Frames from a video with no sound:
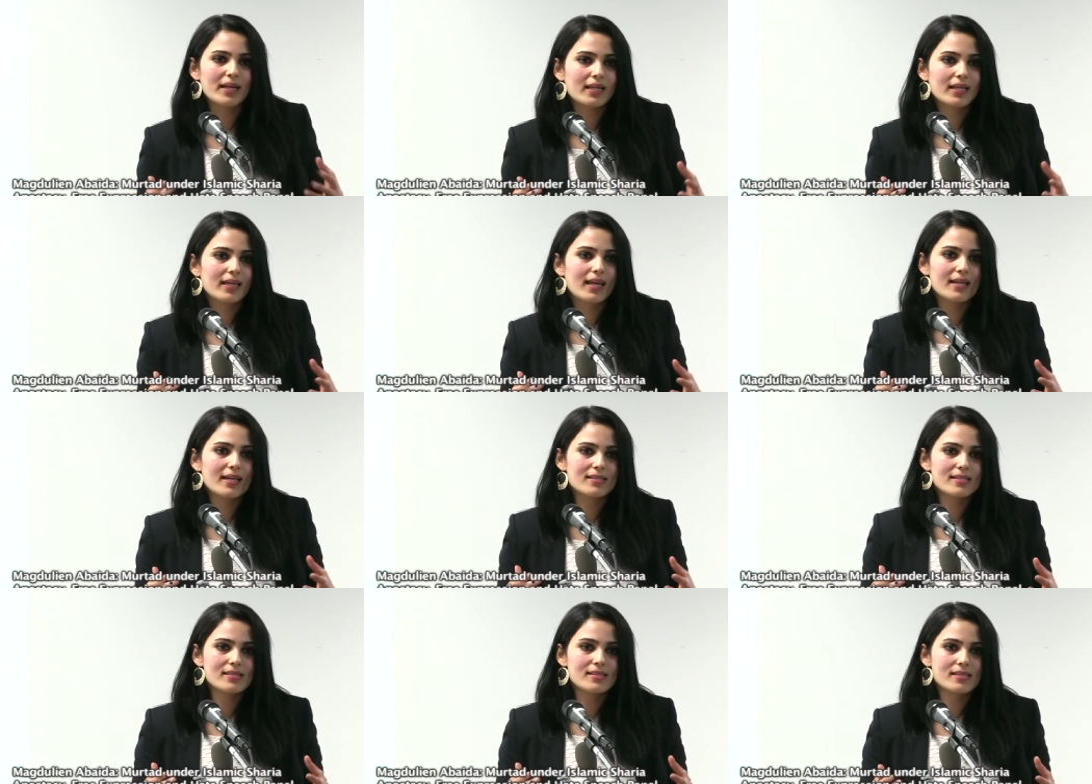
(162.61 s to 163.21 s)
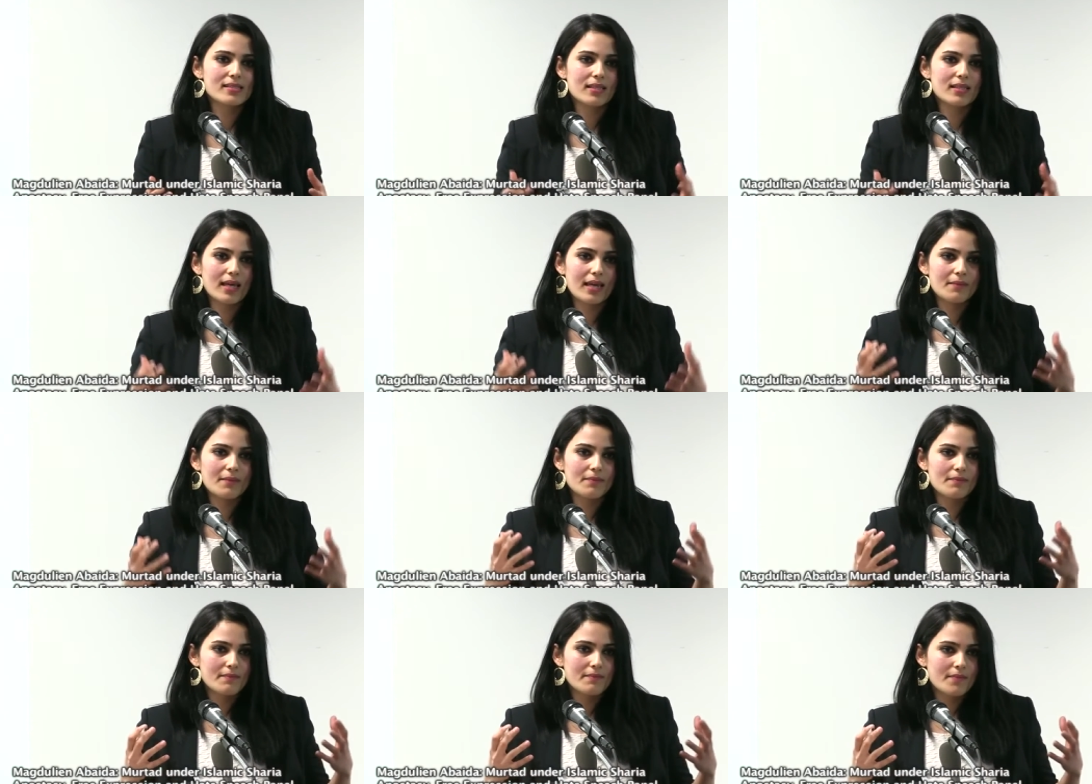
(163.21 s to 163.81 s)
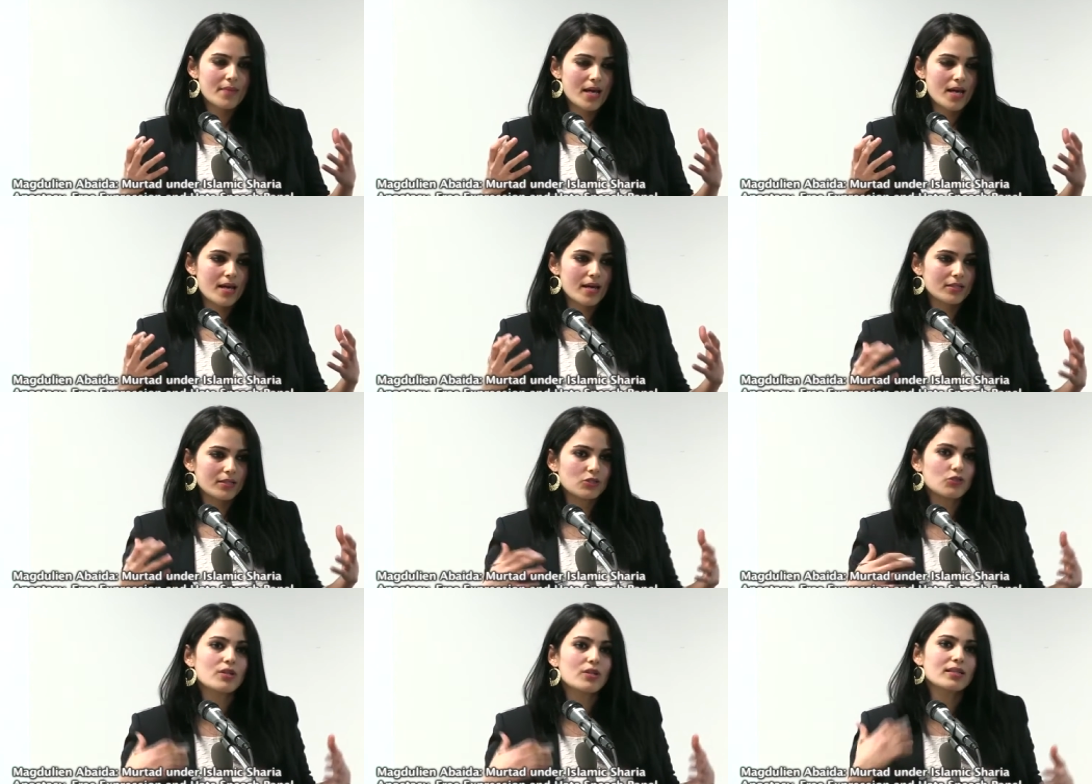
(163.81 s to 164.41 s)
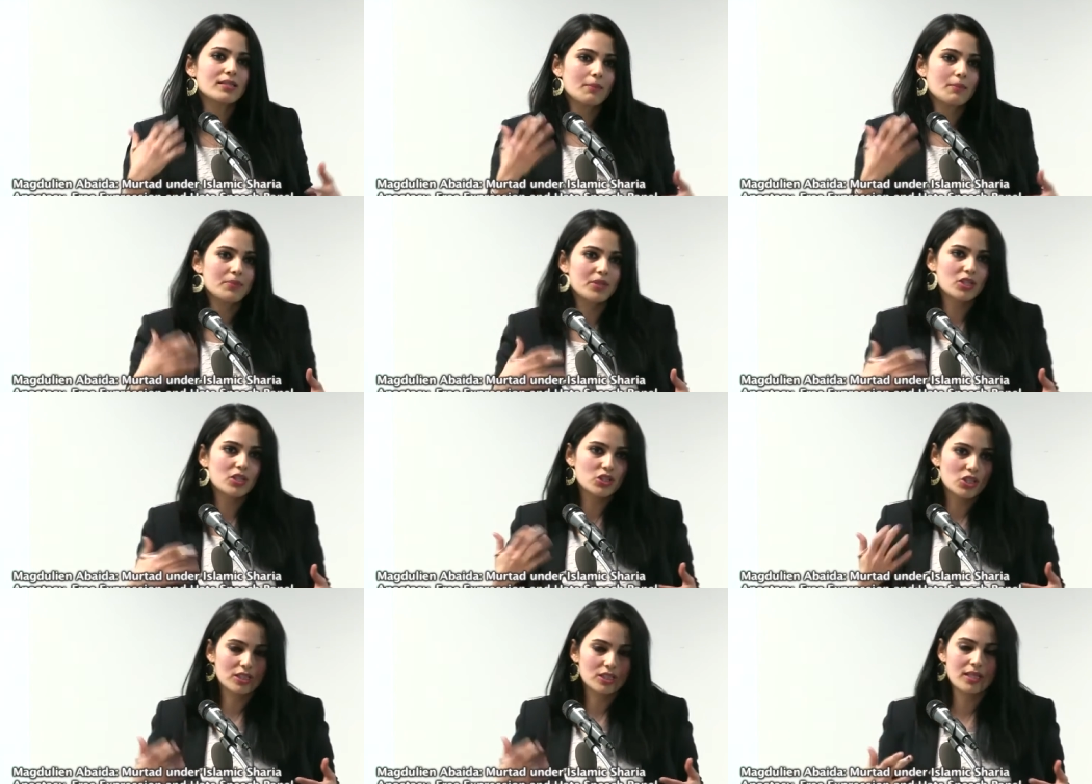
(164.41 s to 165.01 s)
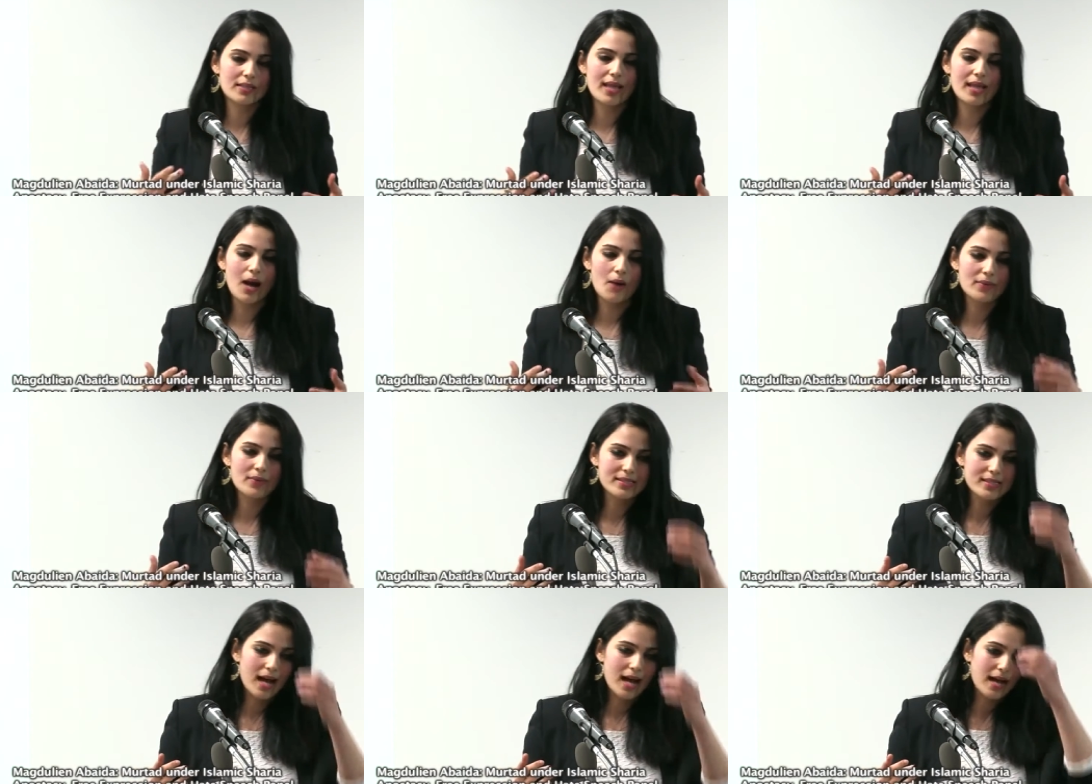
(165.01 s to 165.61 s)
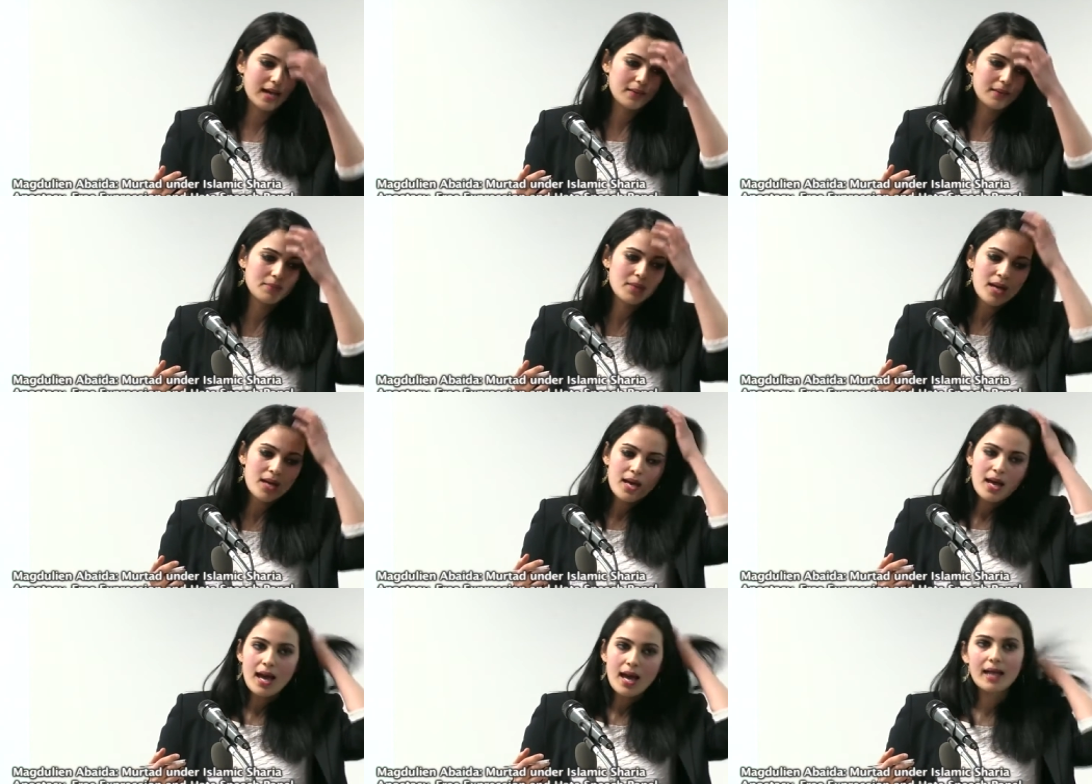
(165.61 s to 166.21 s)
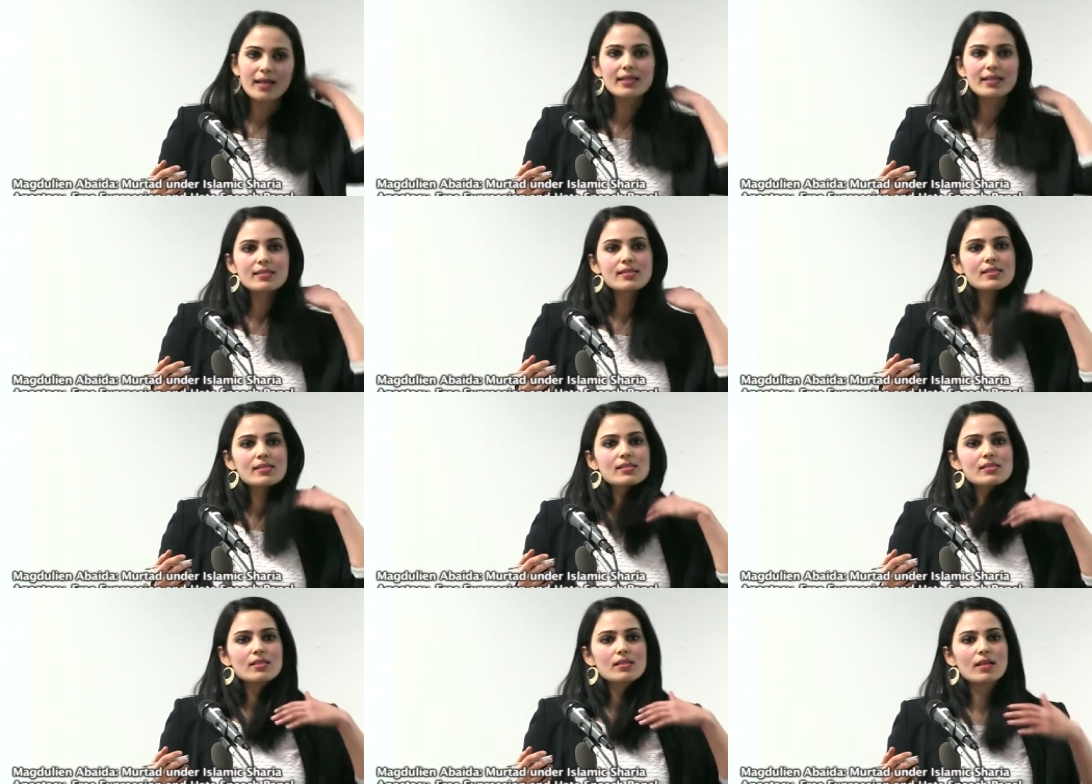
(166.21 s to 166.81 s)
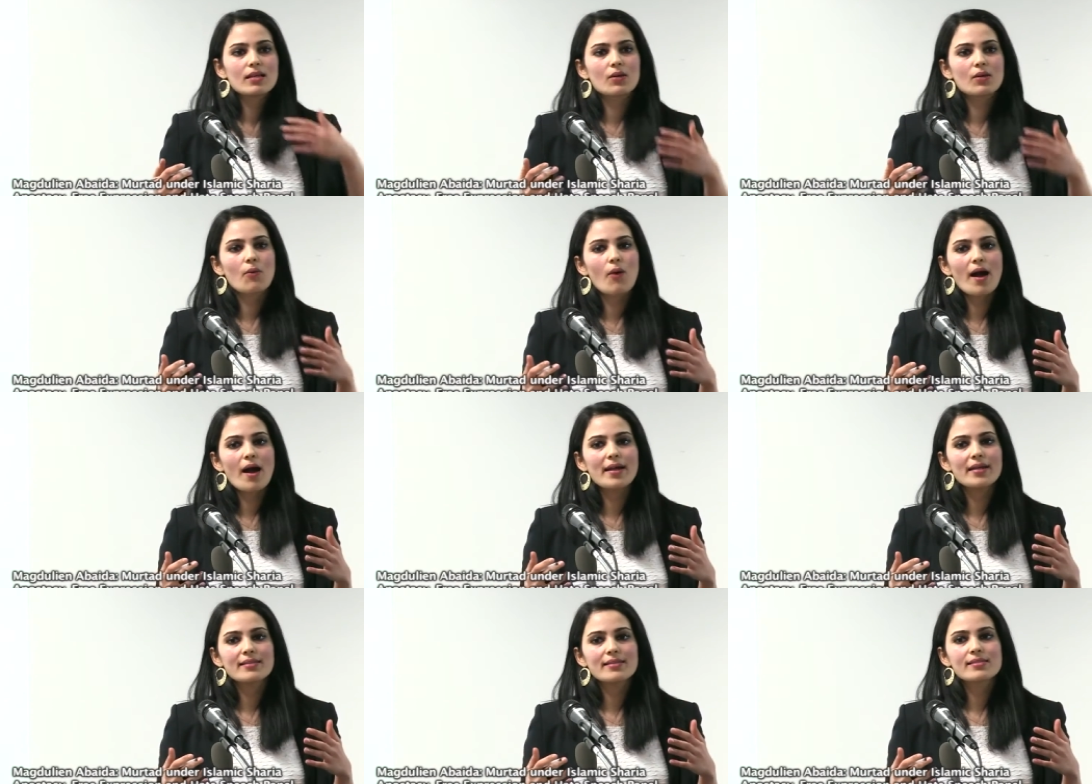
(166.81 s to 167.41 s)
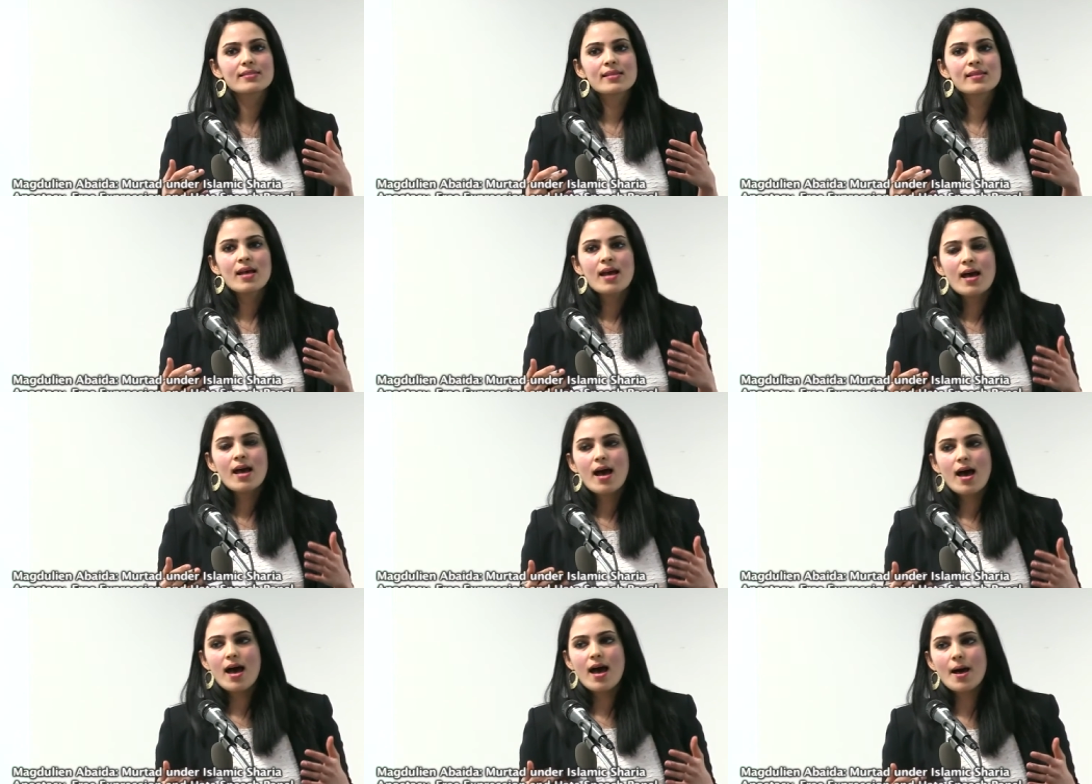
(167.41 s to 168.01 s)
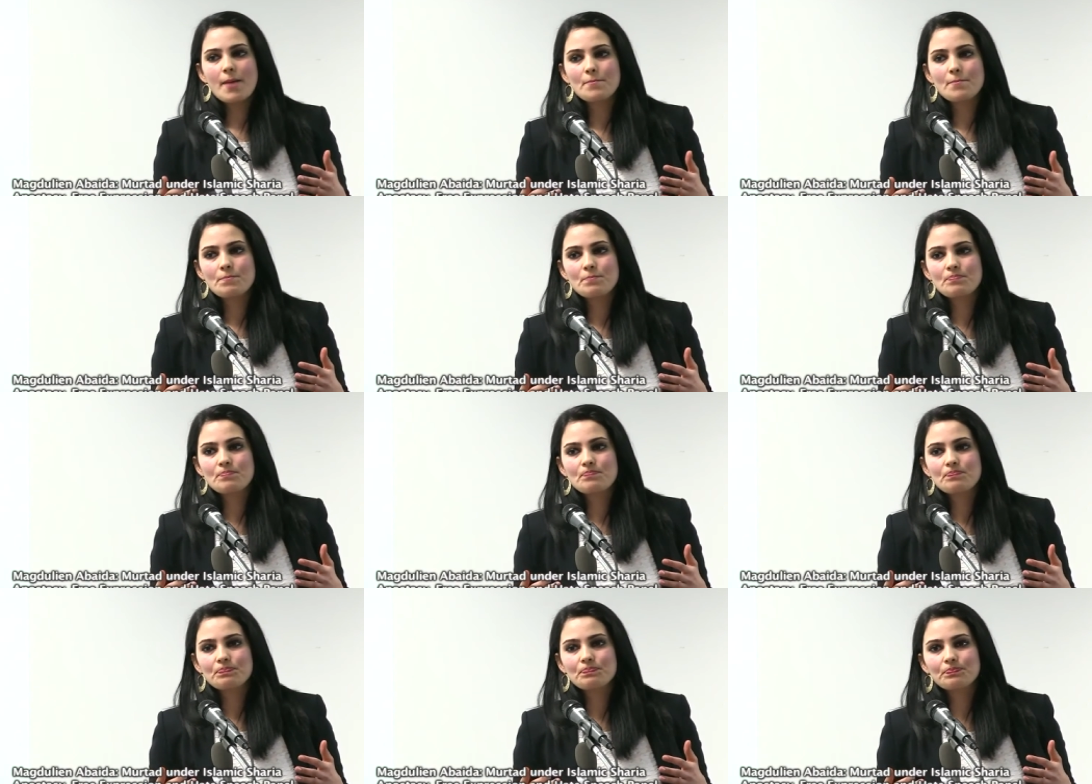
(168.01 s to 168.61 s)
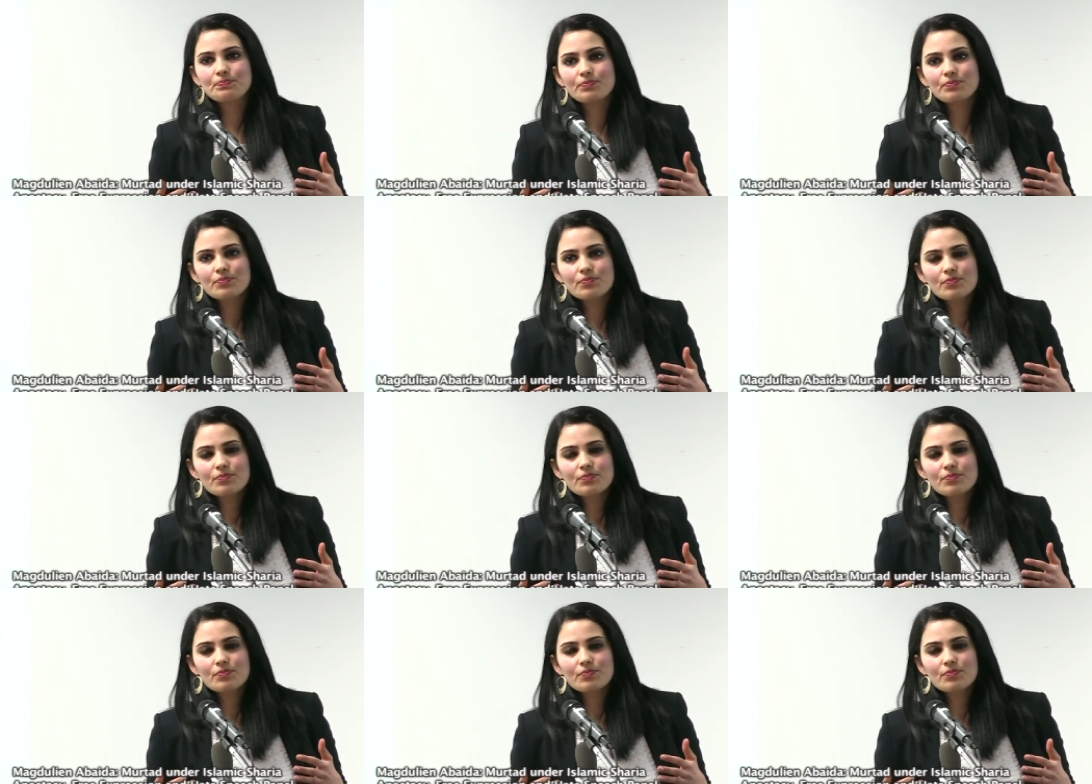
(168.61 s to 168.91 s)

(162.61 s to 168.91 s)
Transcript: Makkiyah came uh, during the preaching, the Dawa time, and it's quite um,